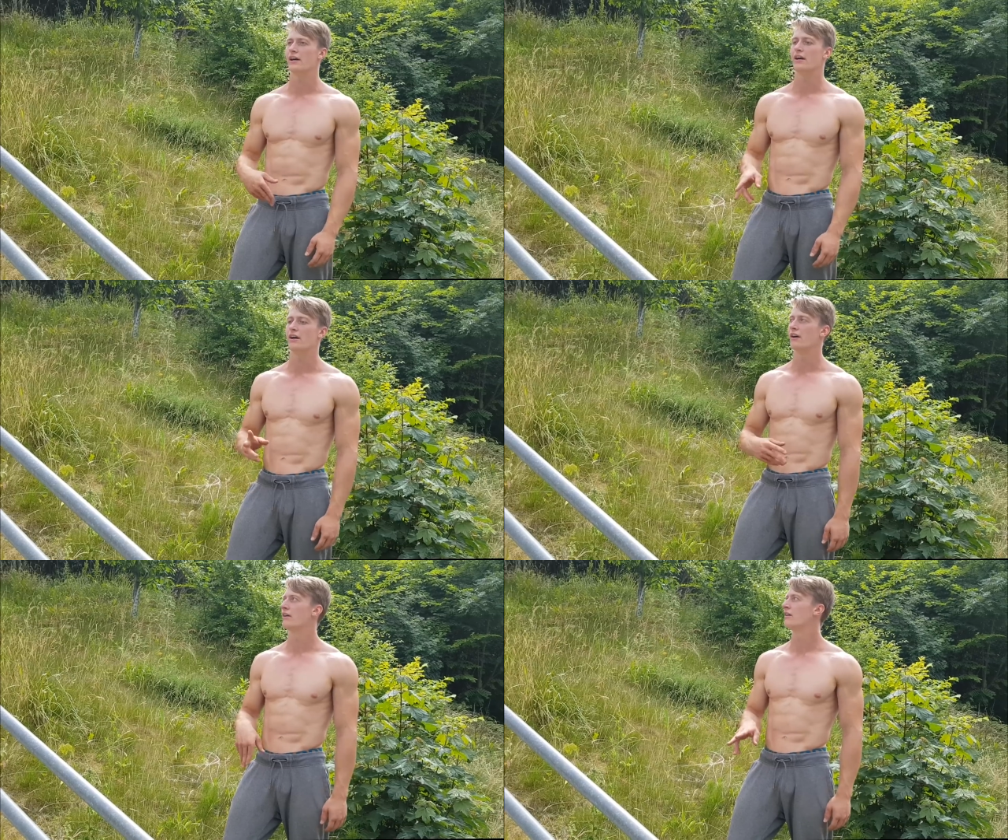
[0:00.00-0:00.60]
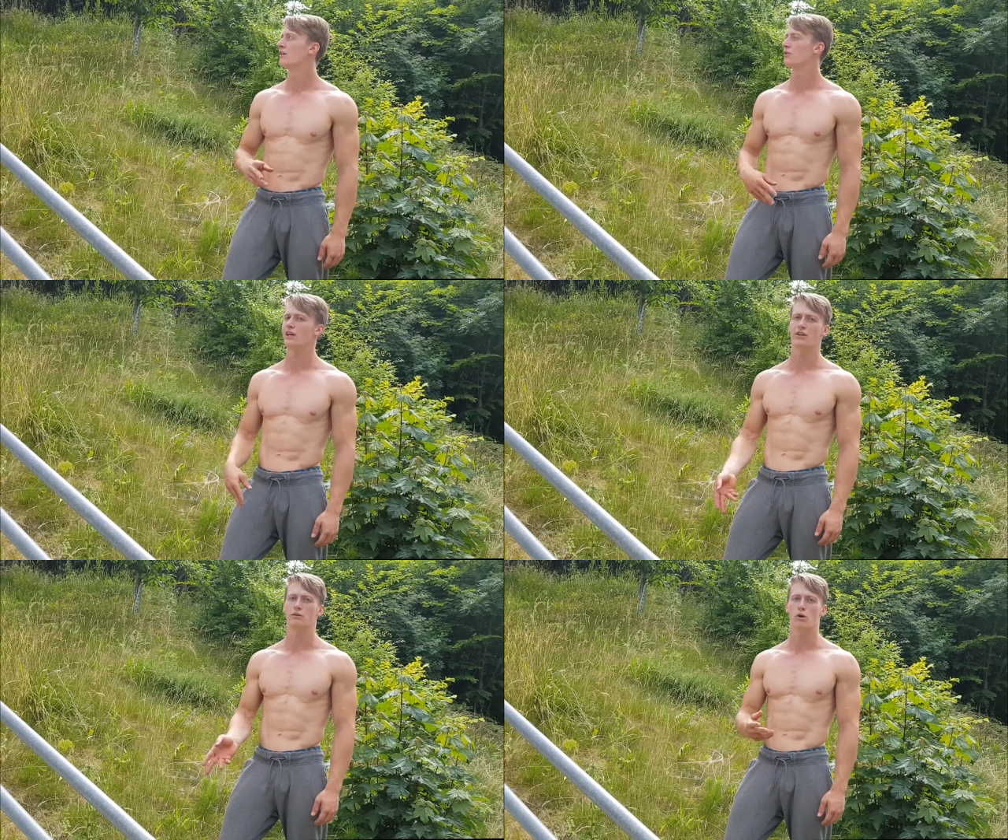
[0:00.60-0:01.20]
uh, or
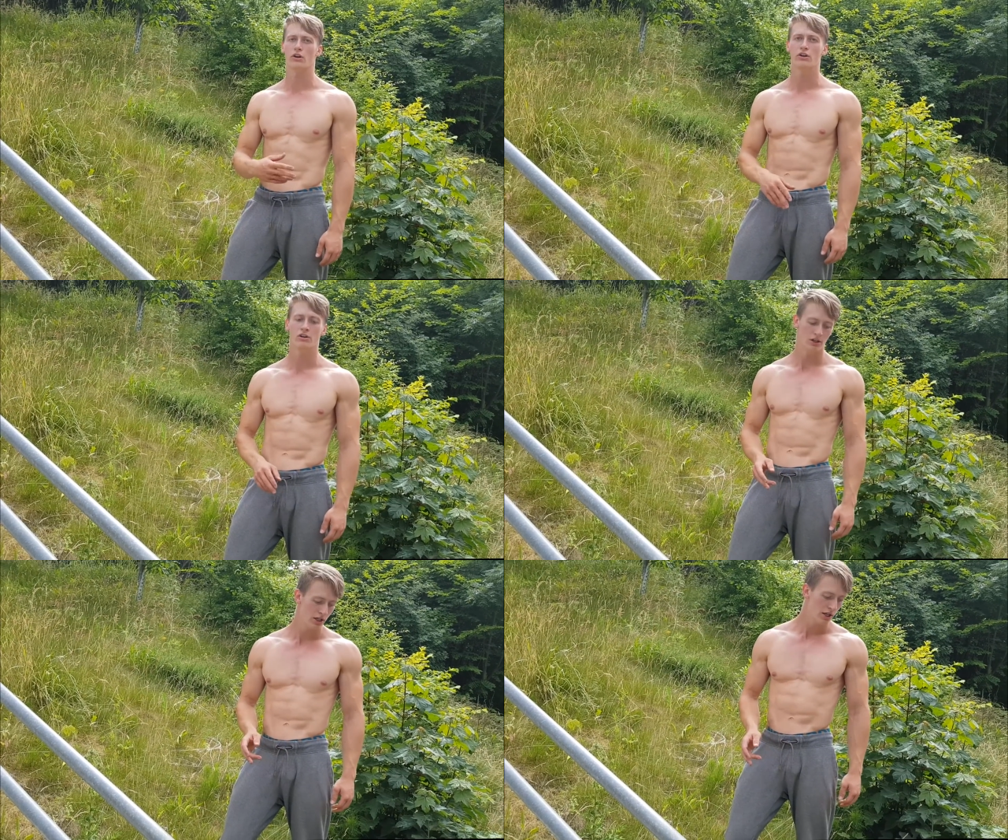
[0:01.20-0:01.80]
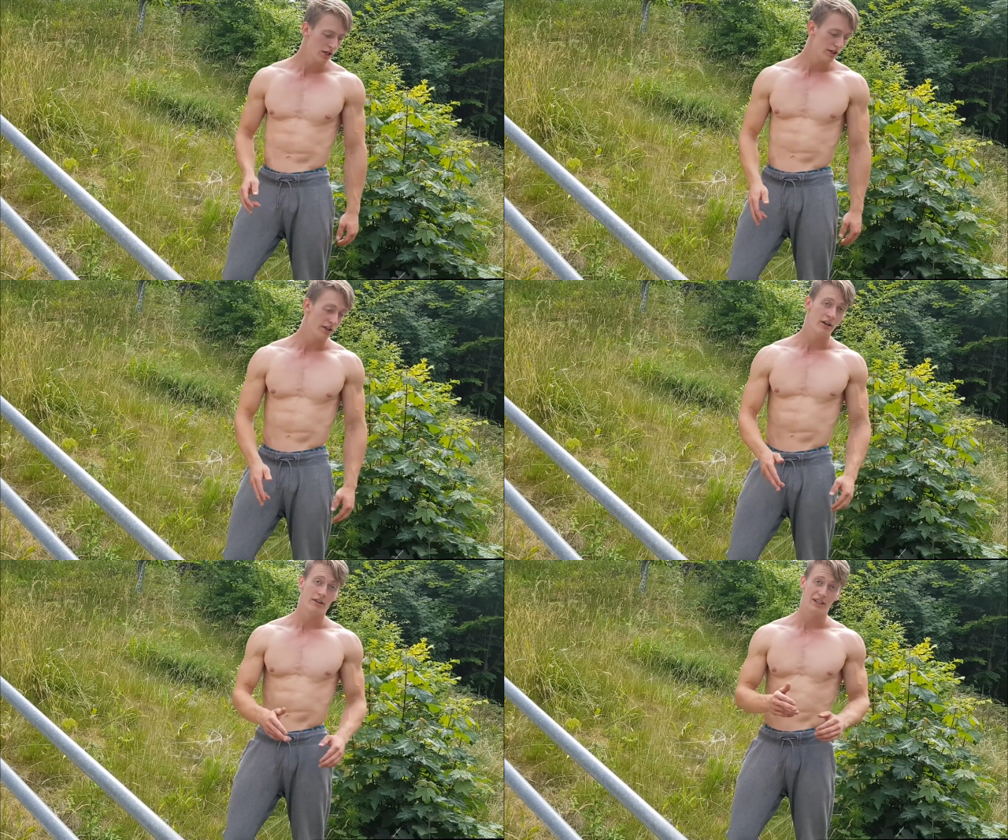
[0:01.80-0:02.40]
down in water,
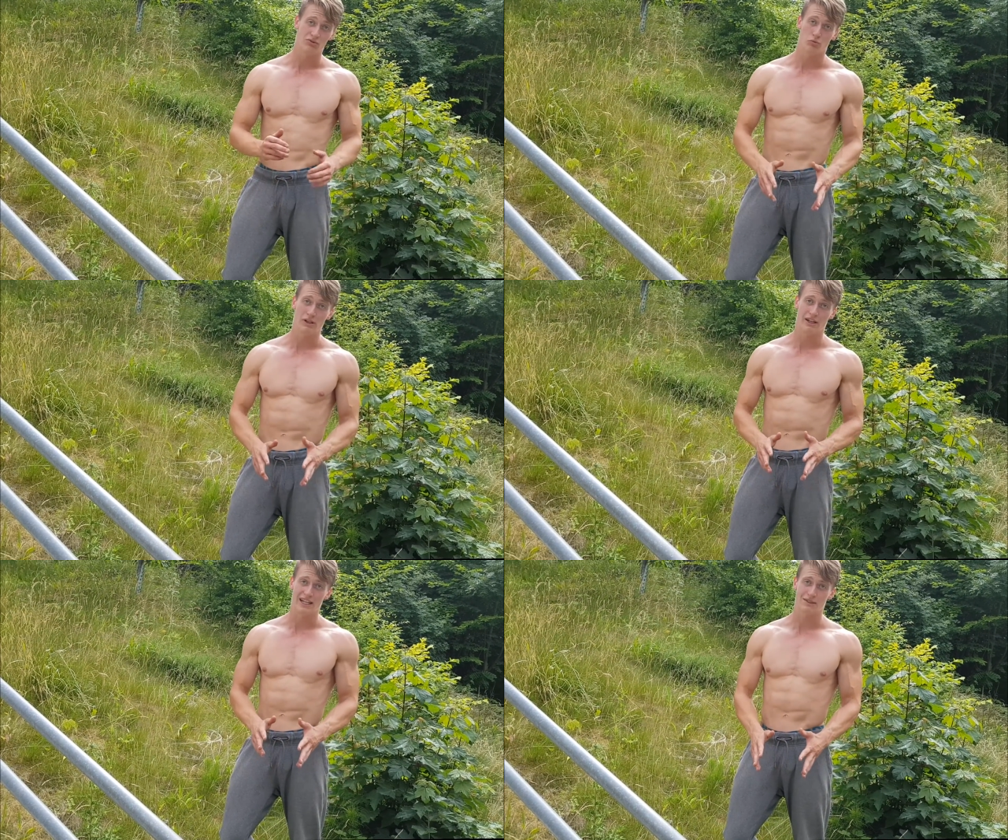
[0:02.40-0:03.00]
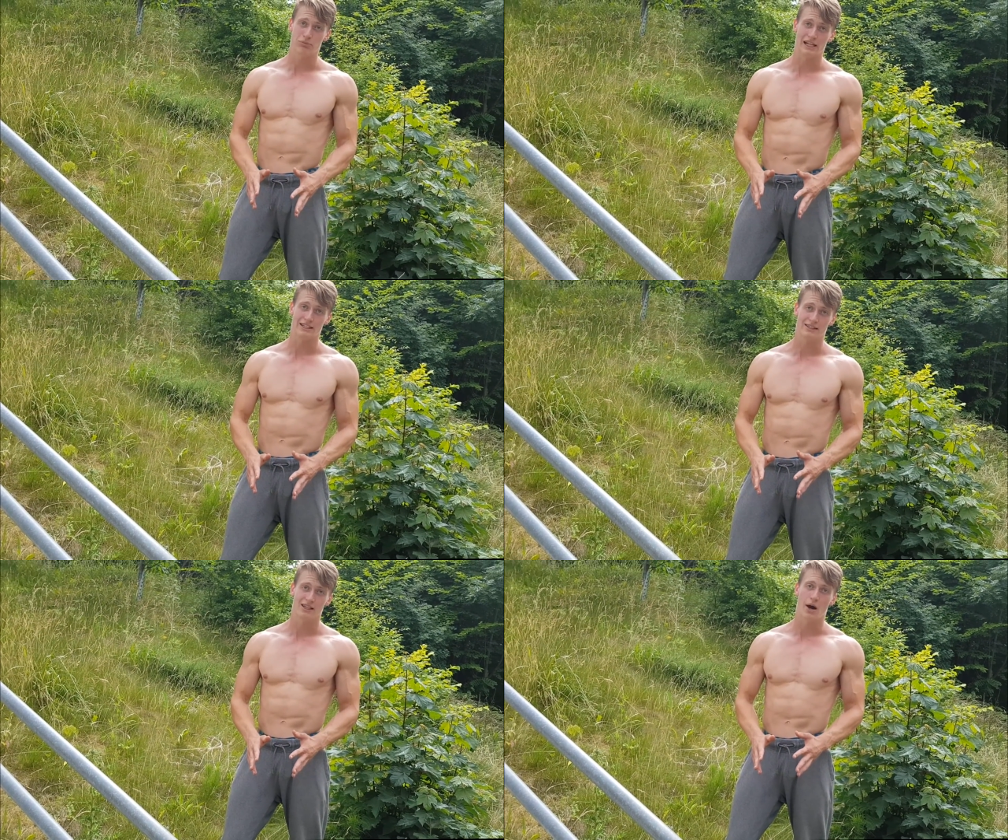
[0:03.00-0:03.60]
this would be the next place
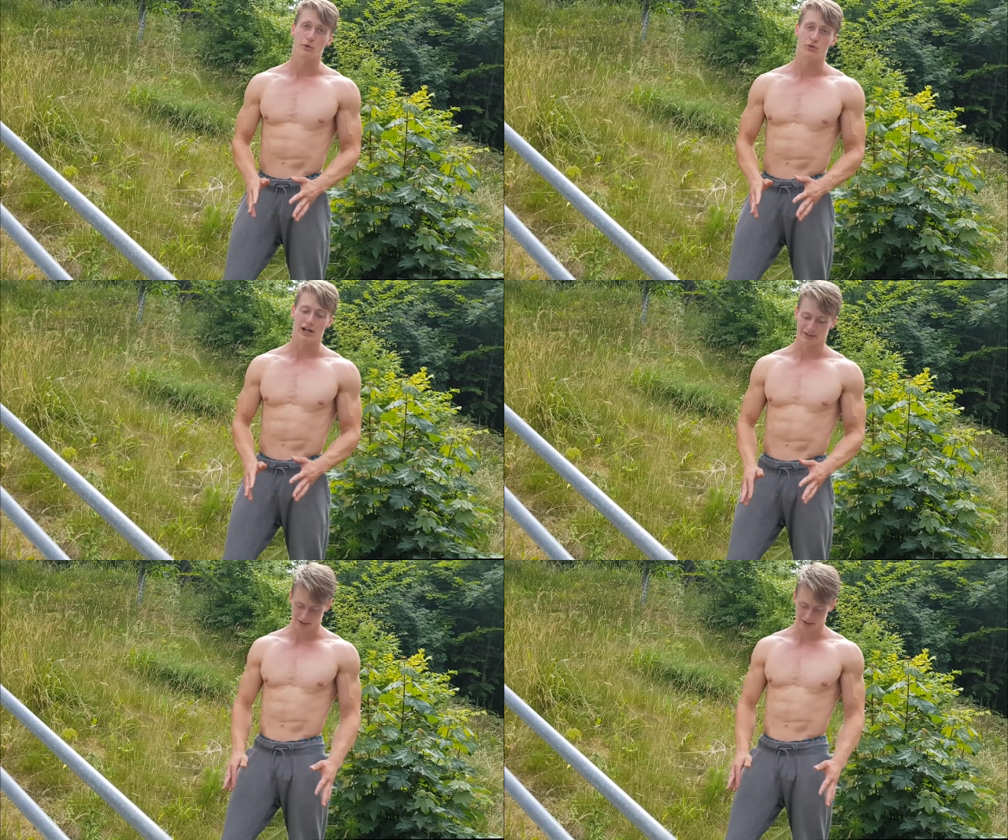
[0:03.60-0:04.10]
I would try.